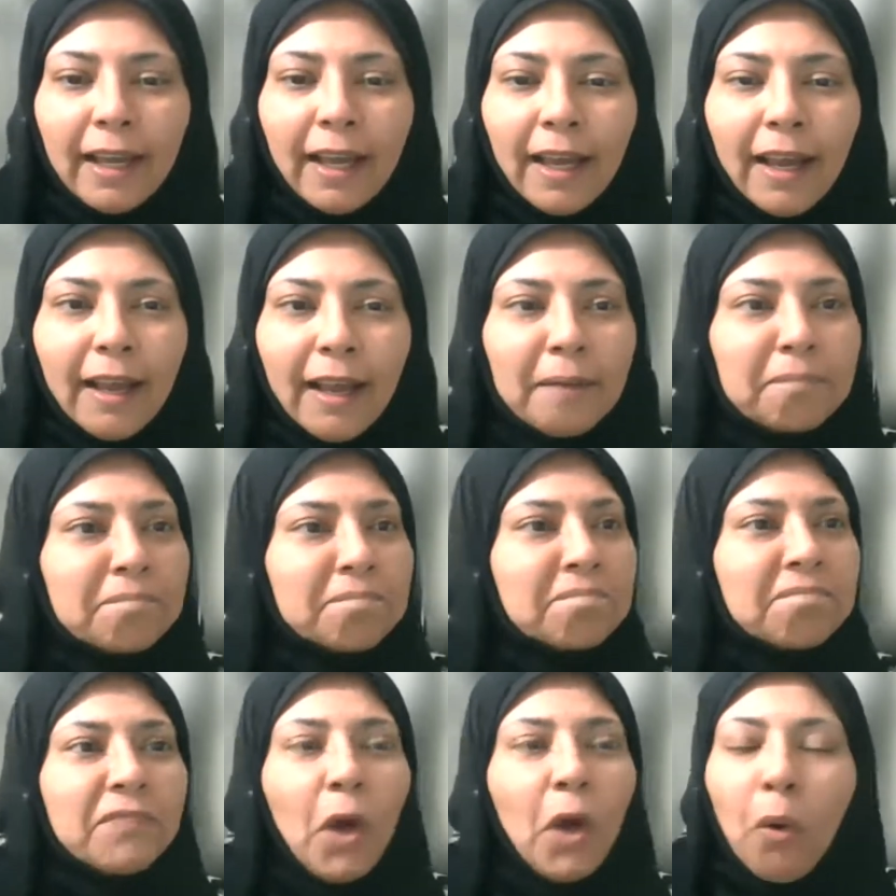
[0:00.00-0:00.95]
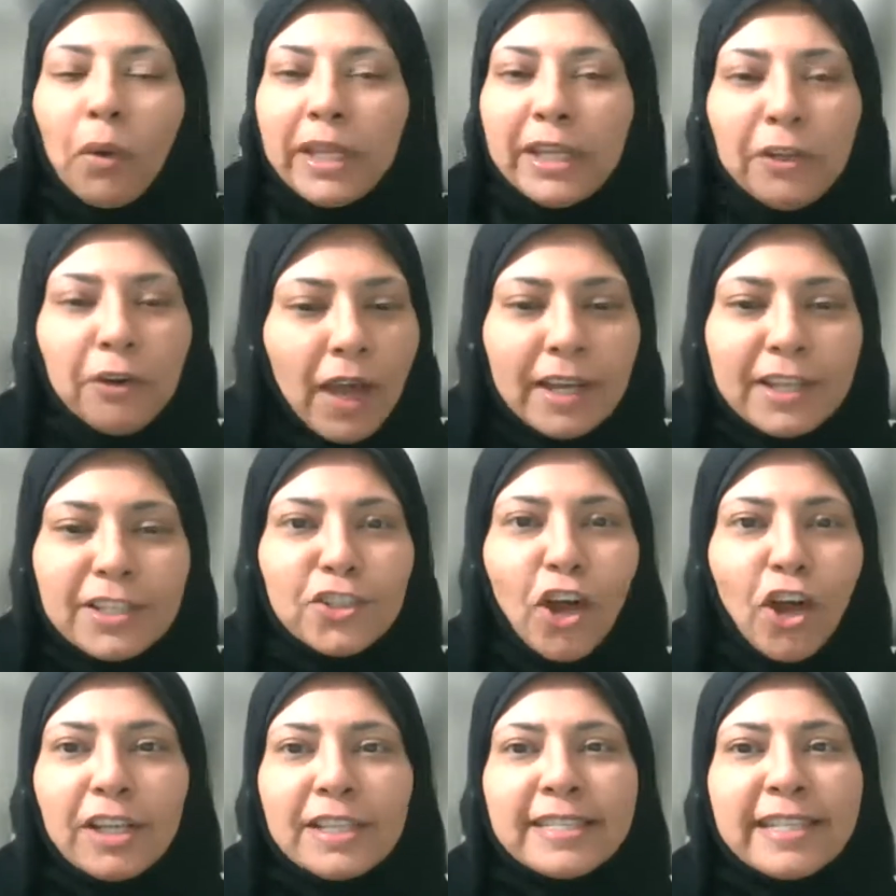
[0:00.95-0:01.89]
The Holy Quran is
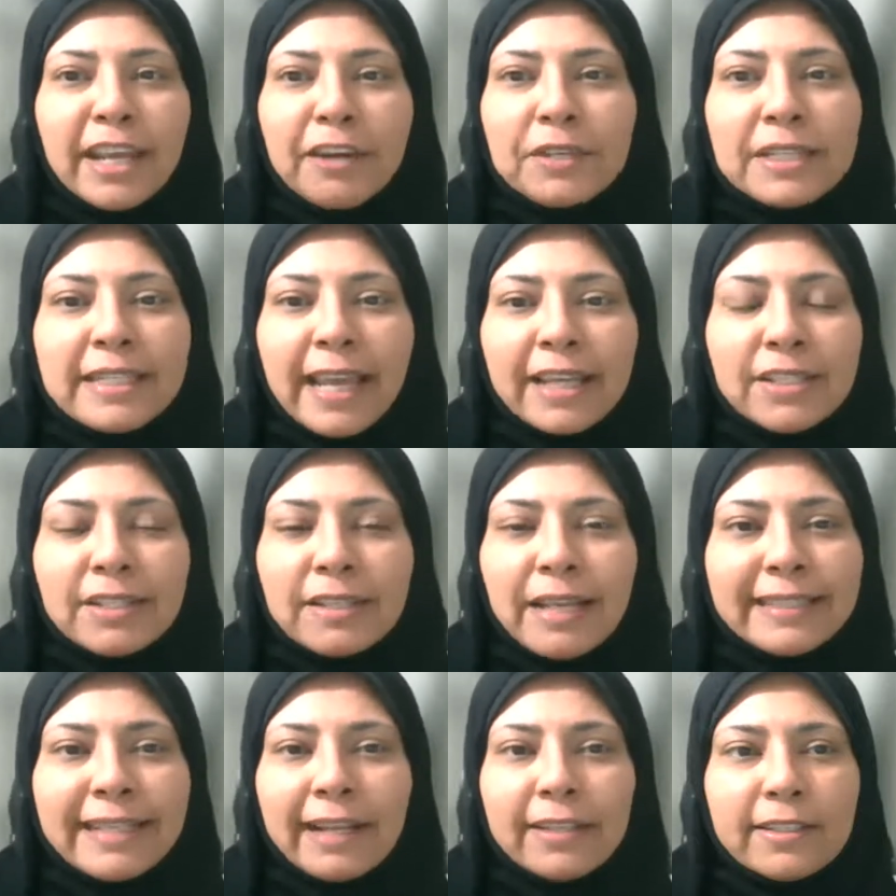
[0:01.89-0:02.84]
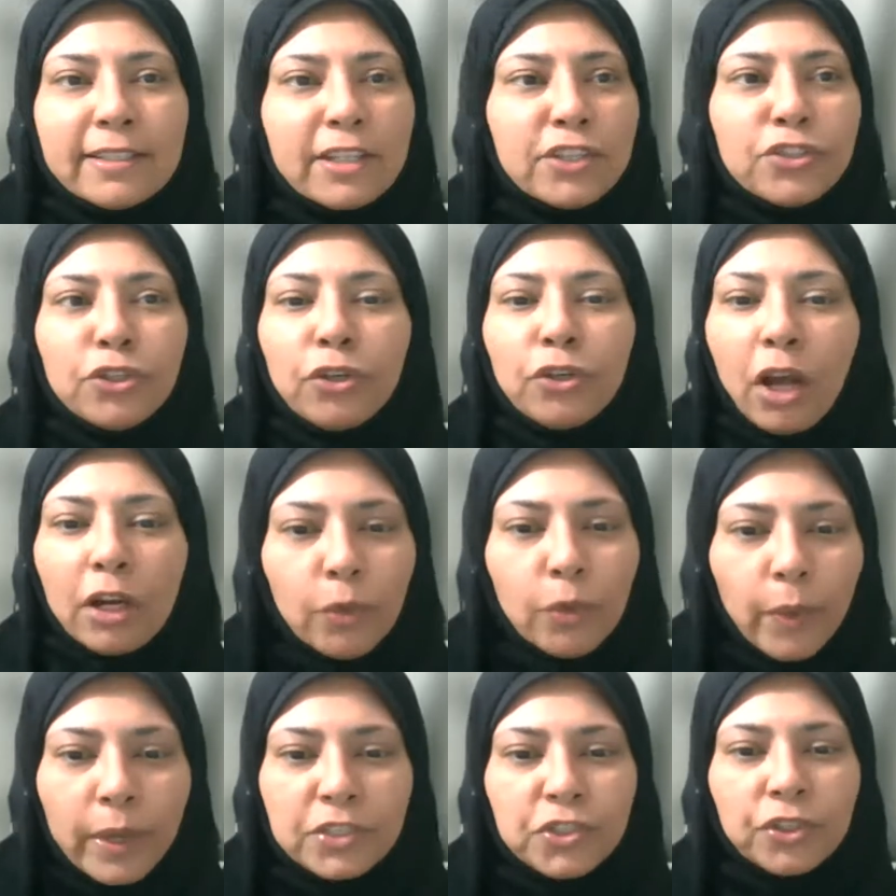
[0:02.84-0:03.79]
not a sacred text that tells us do not
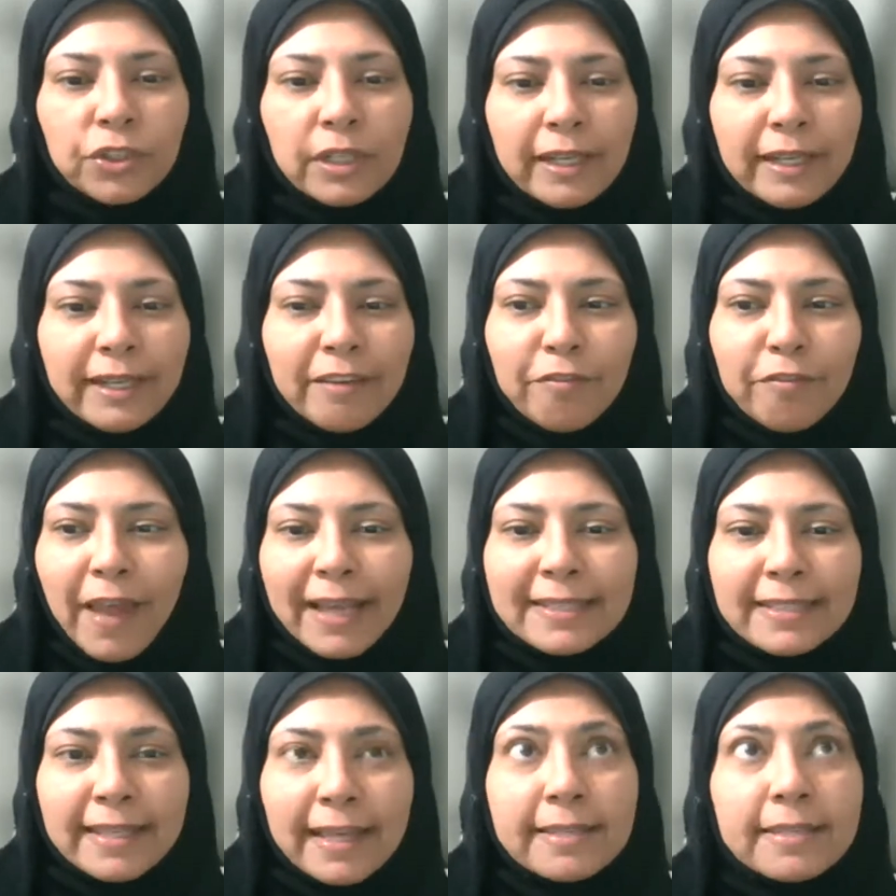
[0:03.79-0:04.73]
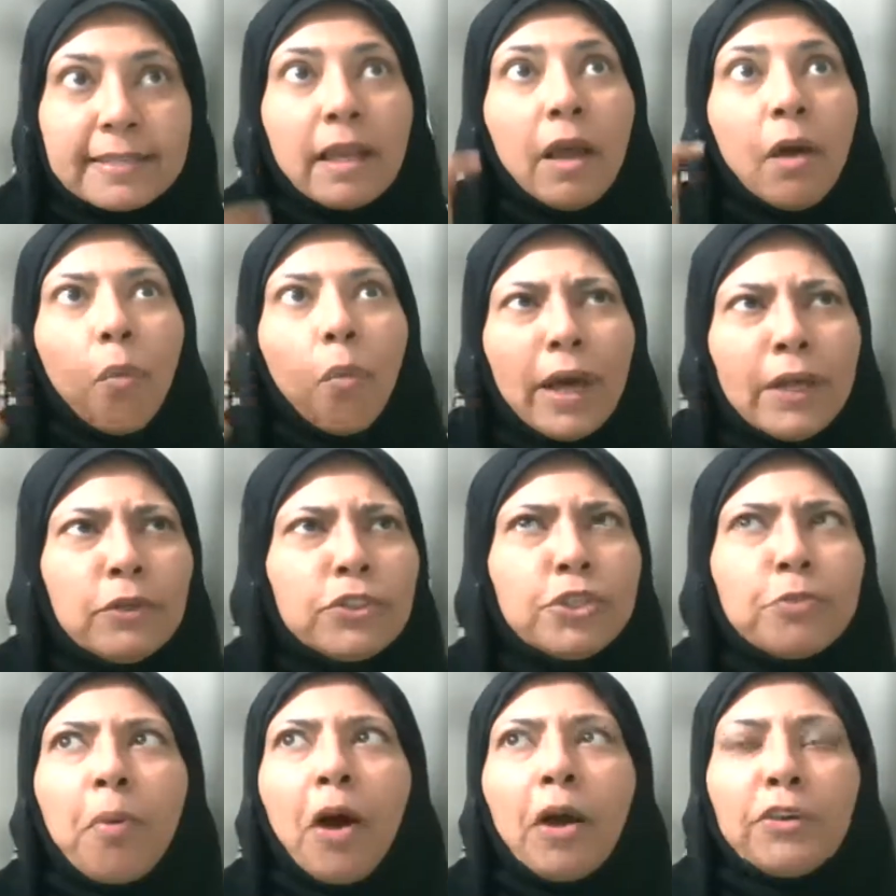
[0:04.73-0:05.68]
question. It in fact says, why
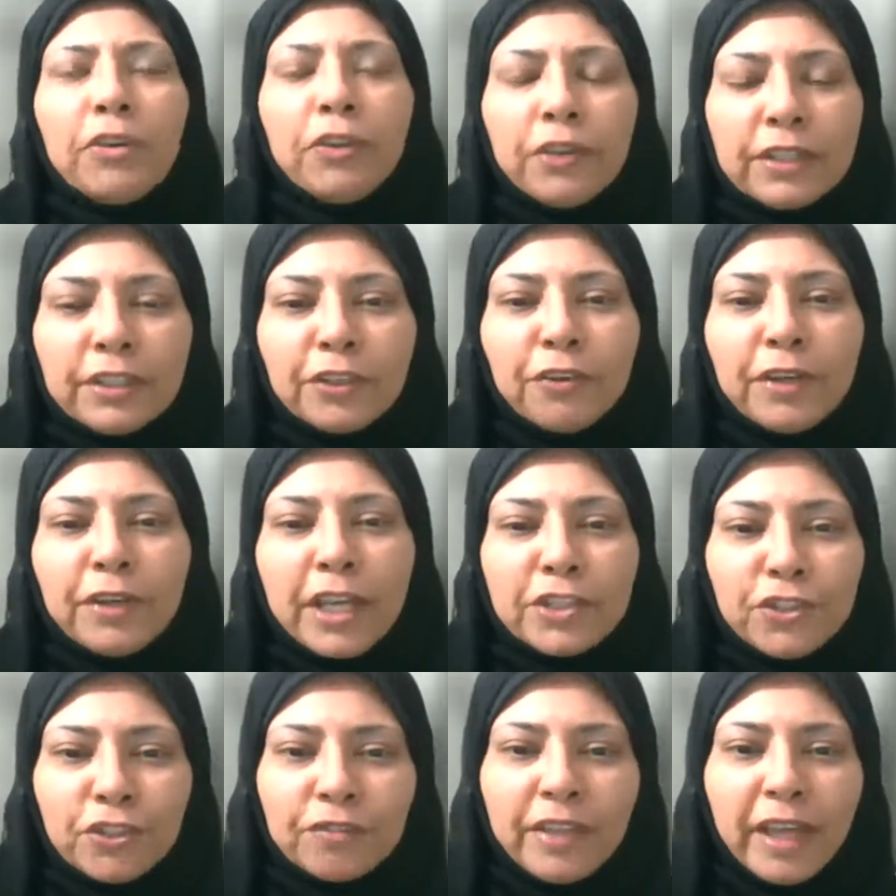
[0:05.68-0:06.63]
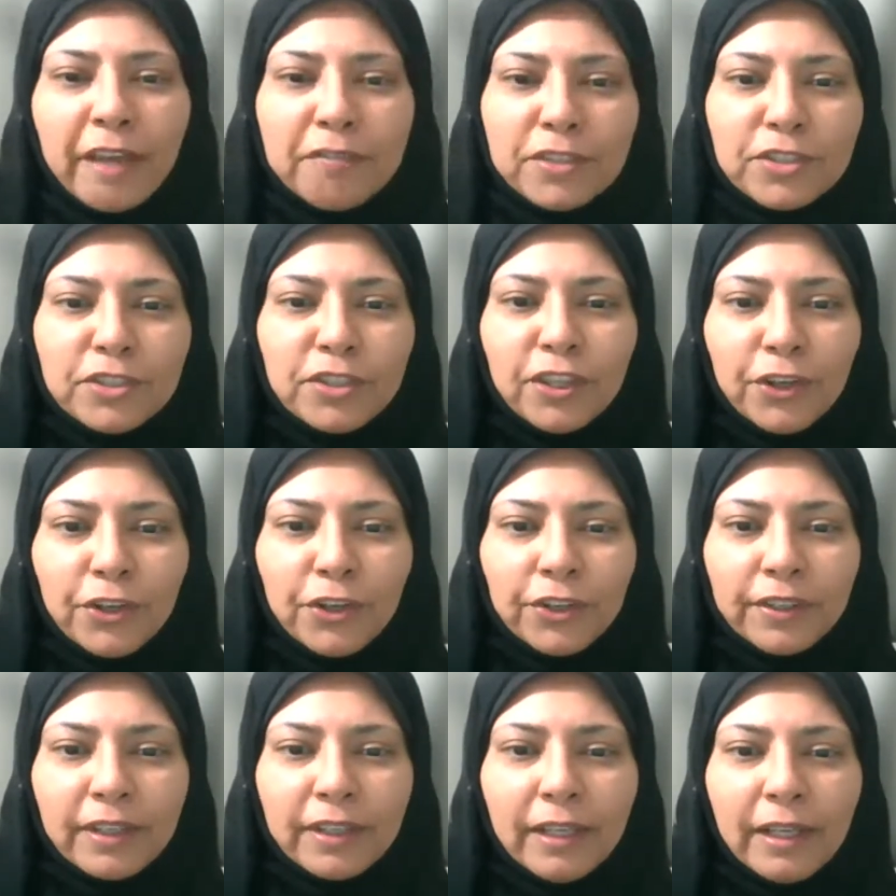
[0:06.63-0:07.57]
don't you ponder in the creation of the heavens and the
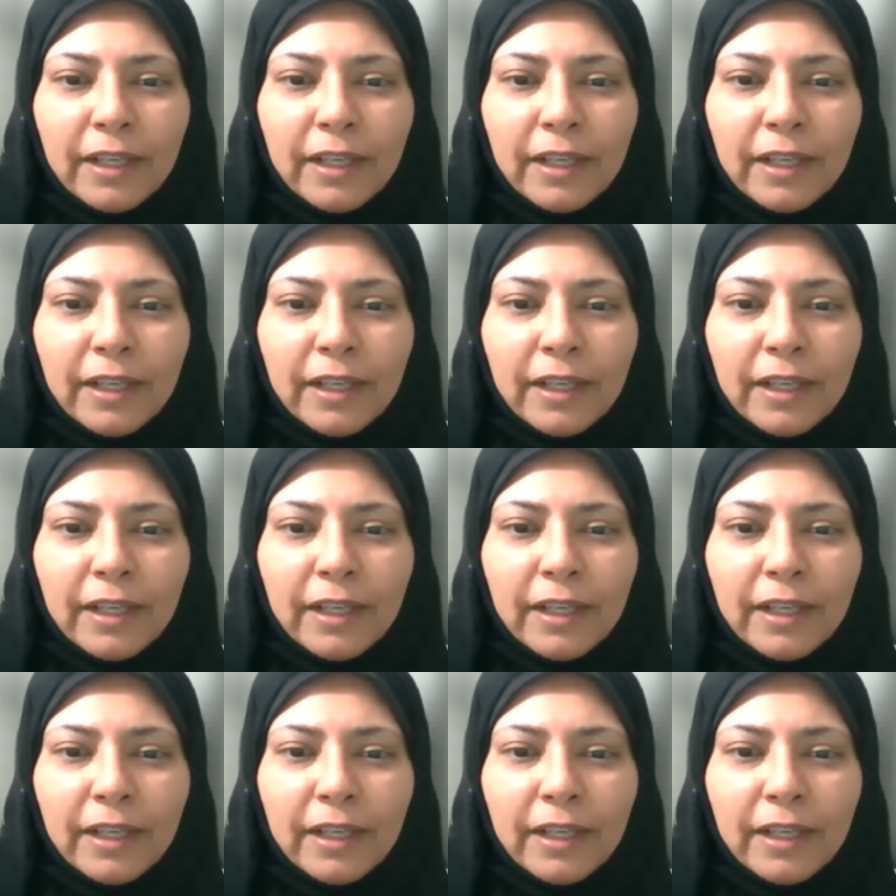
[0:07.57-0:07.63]
earth?